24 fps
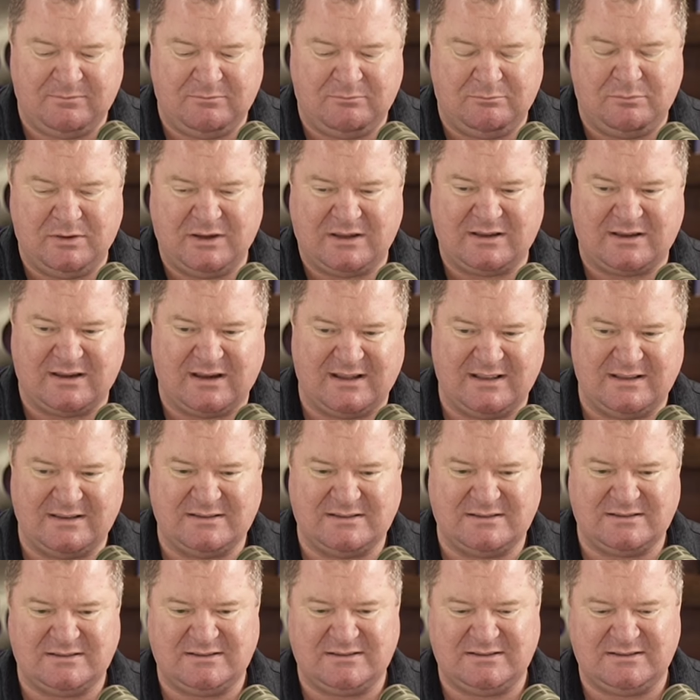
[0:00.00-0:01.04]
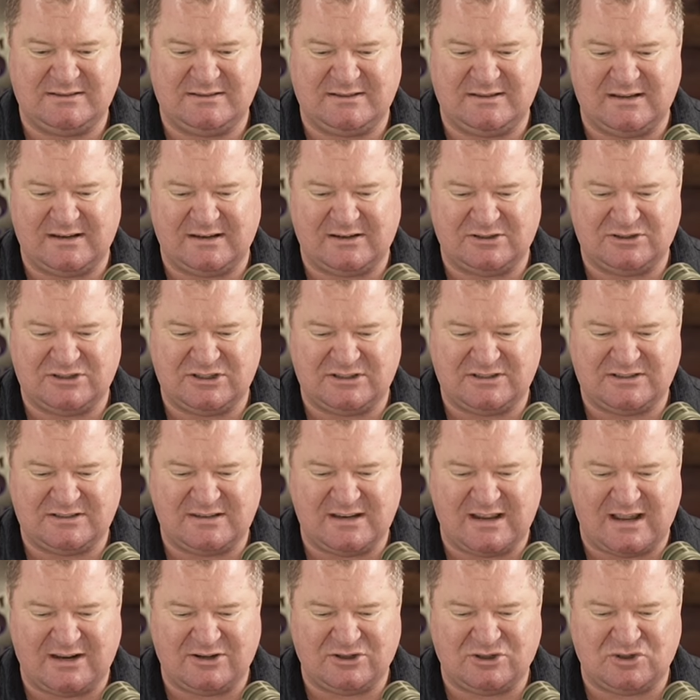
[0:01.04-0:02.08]
because they're just
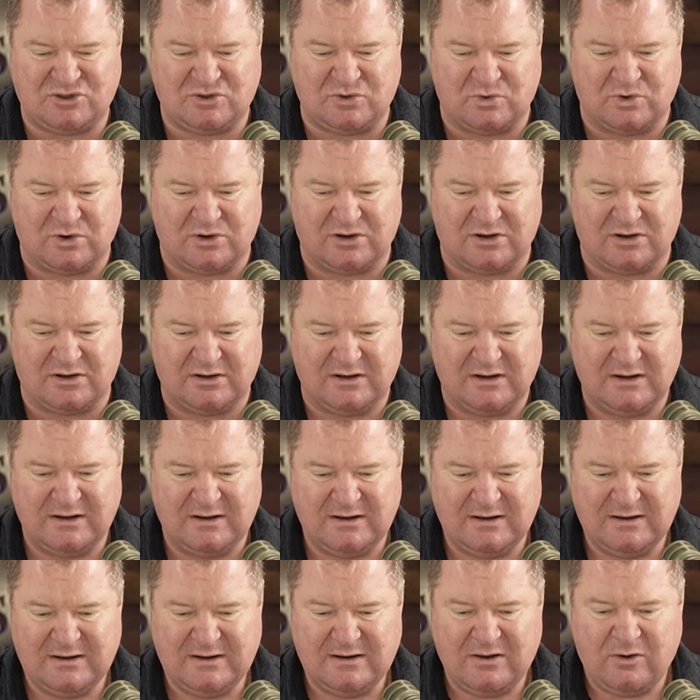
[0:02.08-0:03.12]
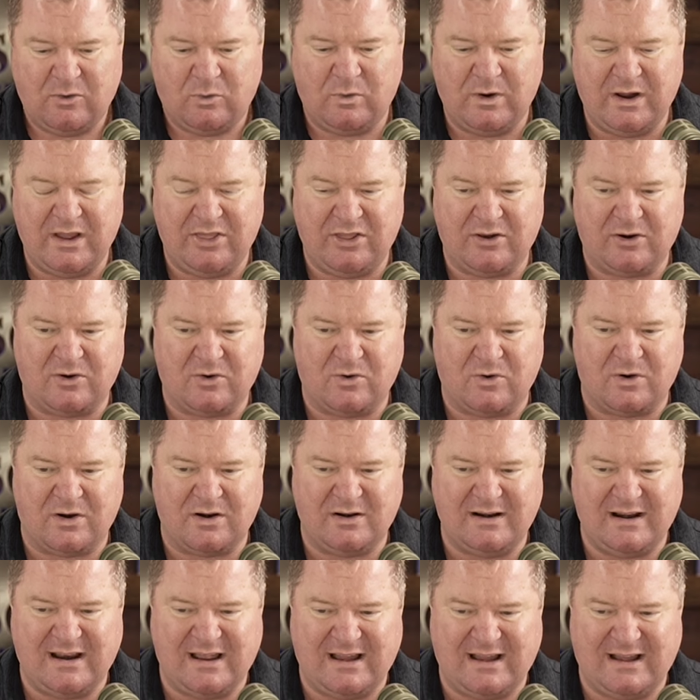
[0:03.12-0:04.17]
not sure whether or
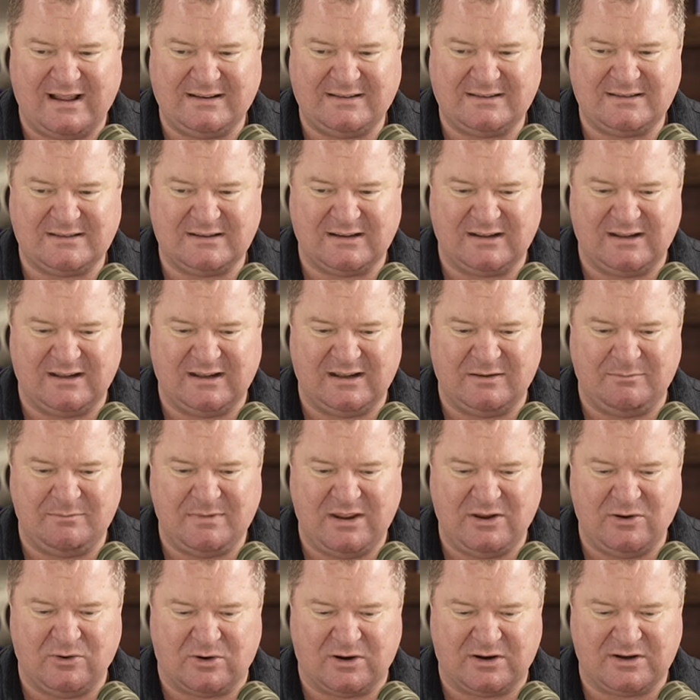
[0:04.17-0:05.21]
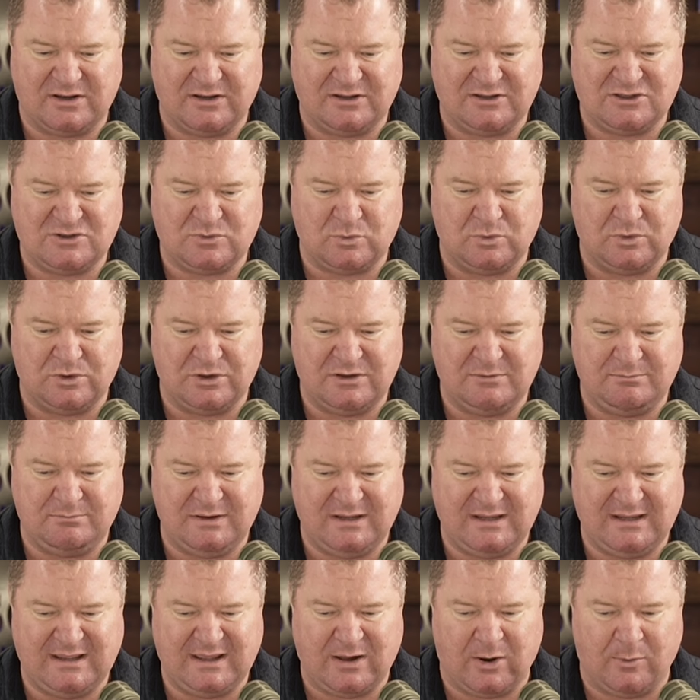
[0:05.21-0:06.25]
not Mayorkas would
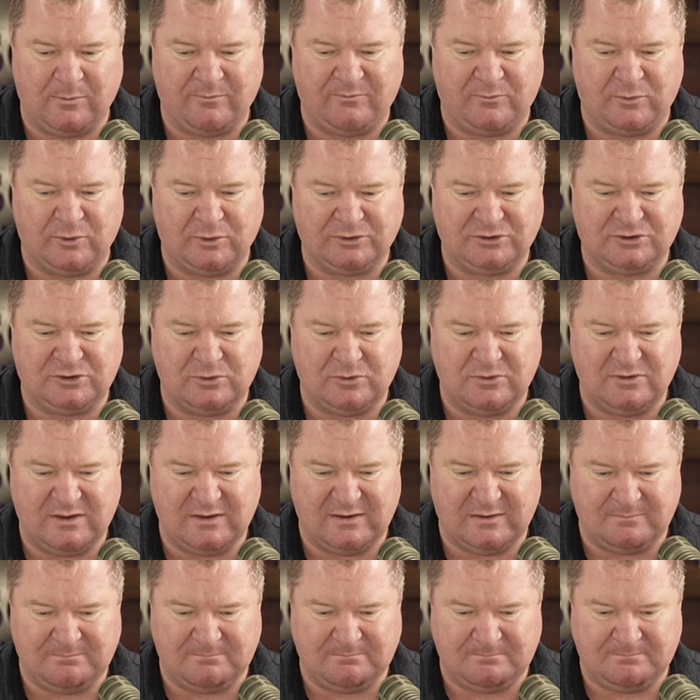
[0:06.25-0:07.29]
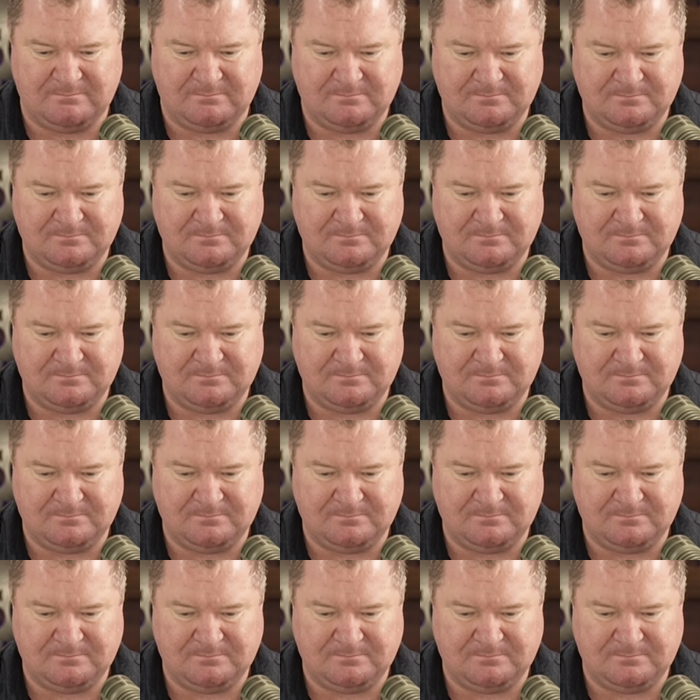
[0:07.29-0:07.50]
be helpful to them.